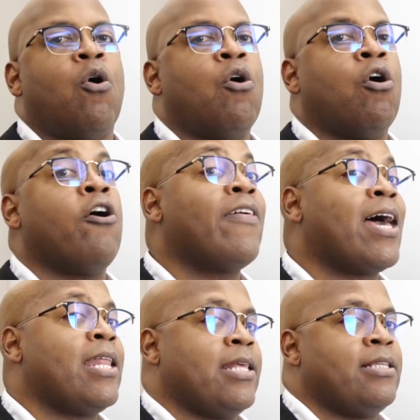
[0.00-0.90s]
All
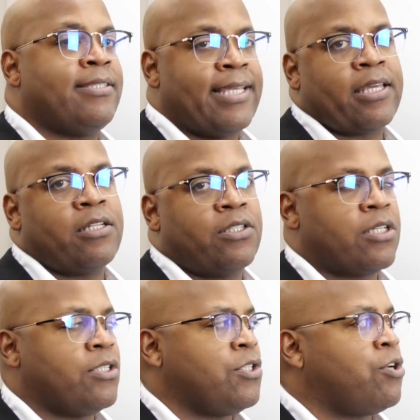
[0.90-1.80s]
that is taken into
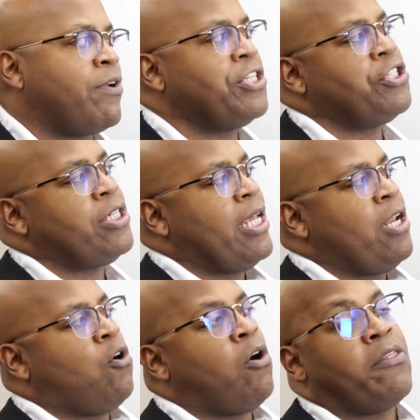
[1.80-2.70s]
consideration,
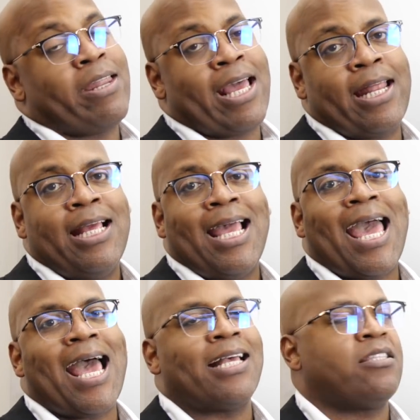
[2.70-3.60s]
and all that
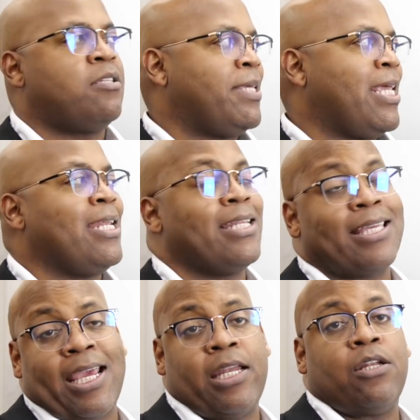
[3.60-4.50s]
has to be
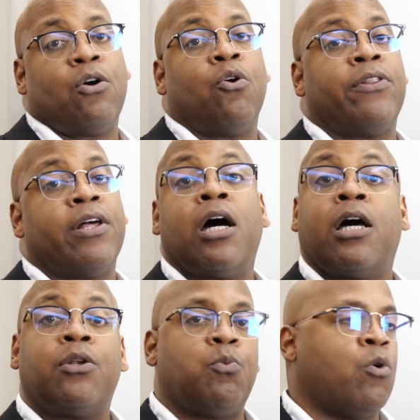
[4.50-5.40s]
indicated on the
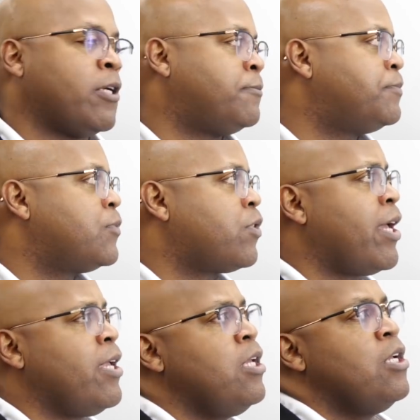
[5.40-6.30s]
HUD-1.
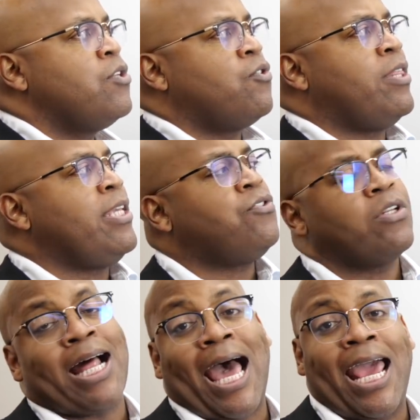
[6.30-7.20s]
Okay, so these are
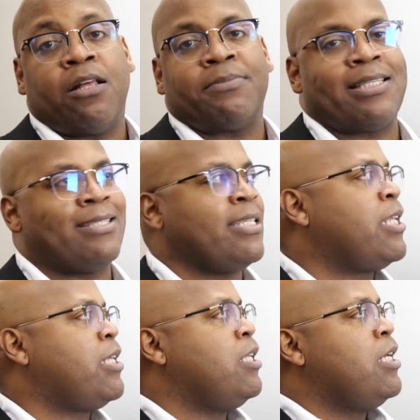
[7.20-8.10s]
the items that's
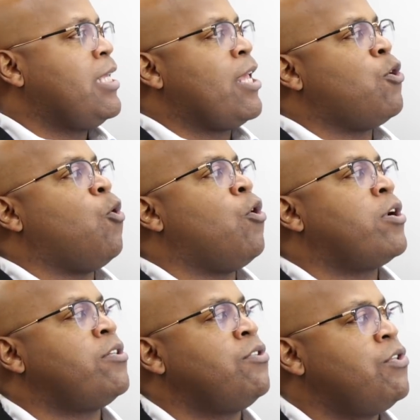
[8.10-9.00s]
needed in
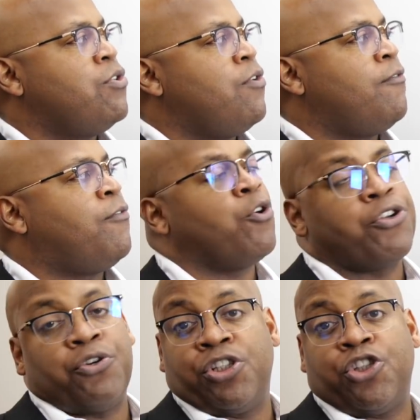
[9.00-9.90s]
order for
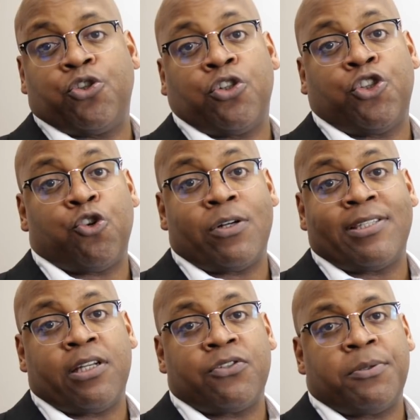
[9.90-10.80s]
your short
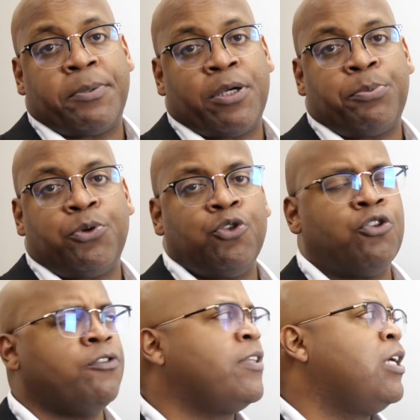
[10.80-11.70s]
sale to be
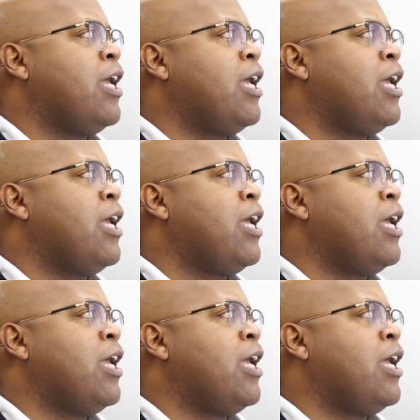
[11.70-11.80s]
approved.